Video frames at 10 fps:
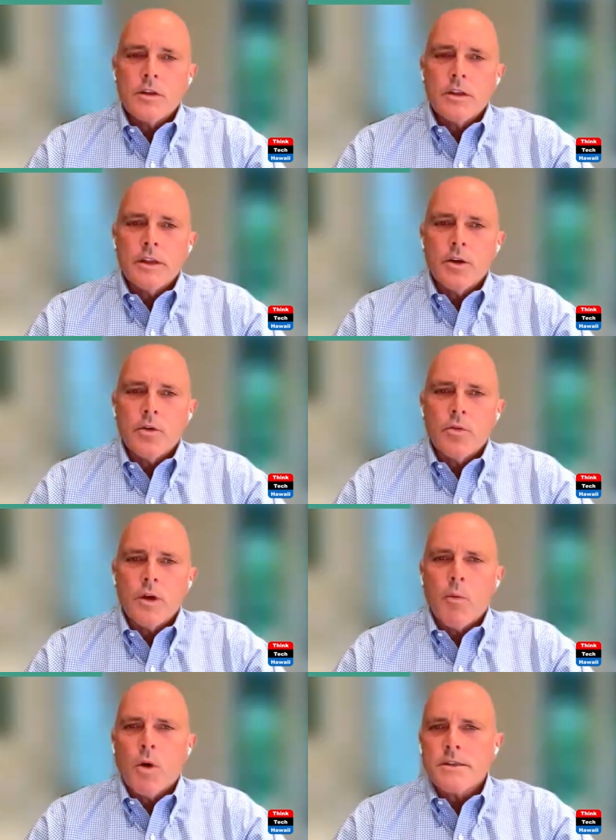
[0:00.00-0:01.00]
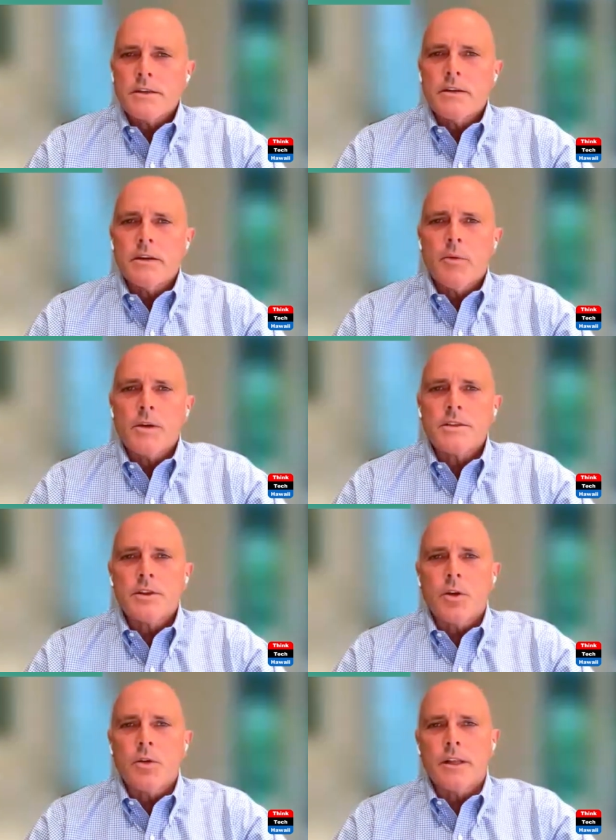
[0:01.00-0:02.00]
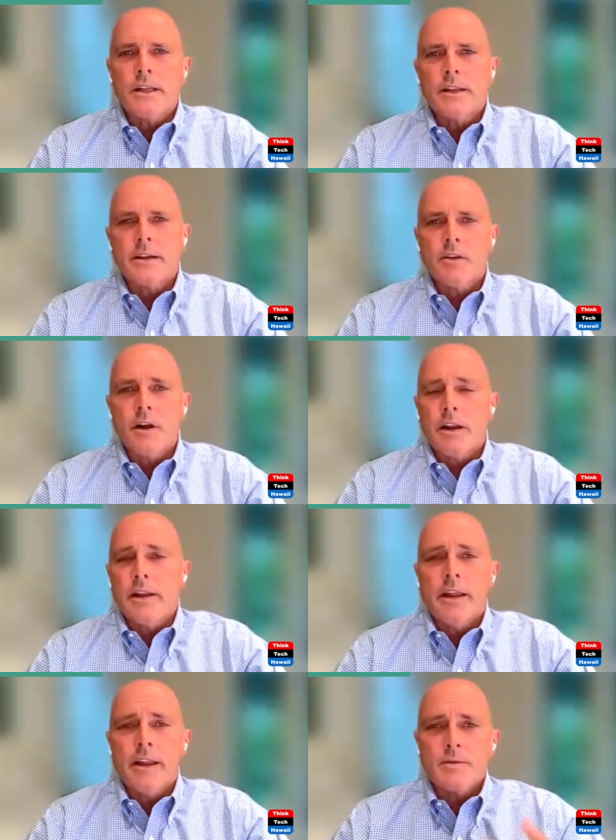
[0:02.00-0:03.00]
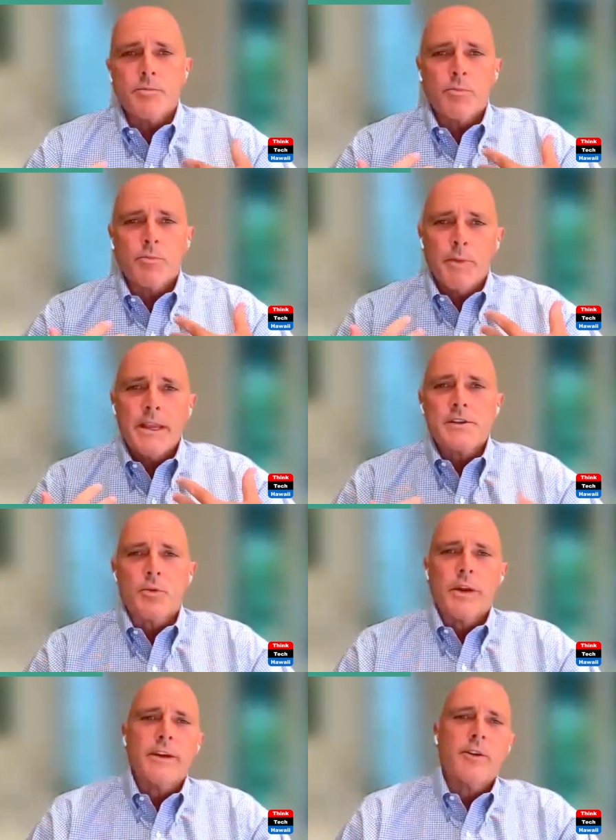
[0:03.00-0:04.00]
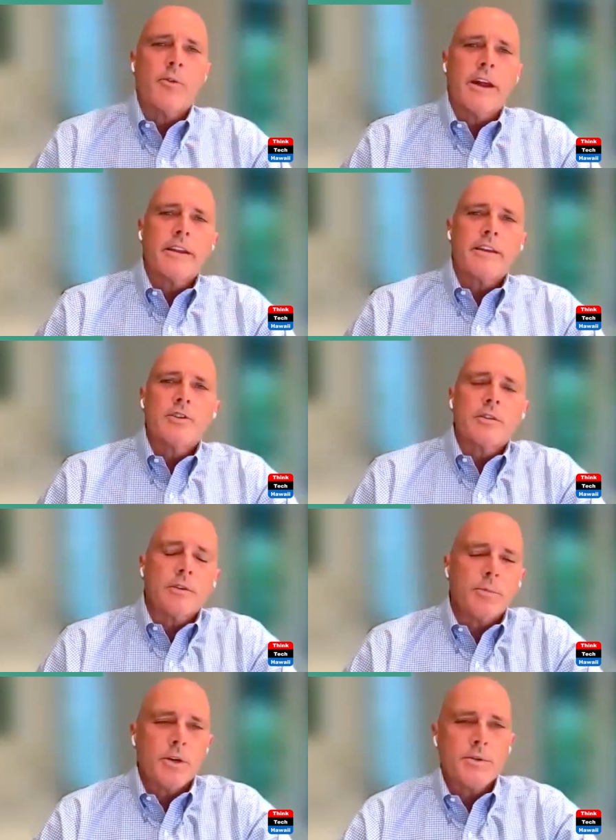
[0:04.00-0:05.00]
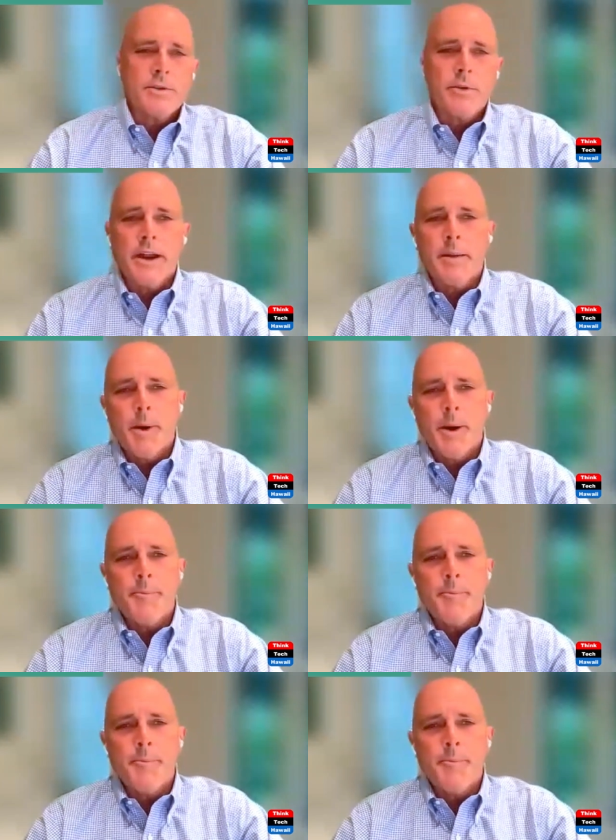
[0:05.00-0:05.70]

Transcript: you know, I wasn't I wasn't totally clear on it, and it's me as a reader, right? Because your, your book was great, but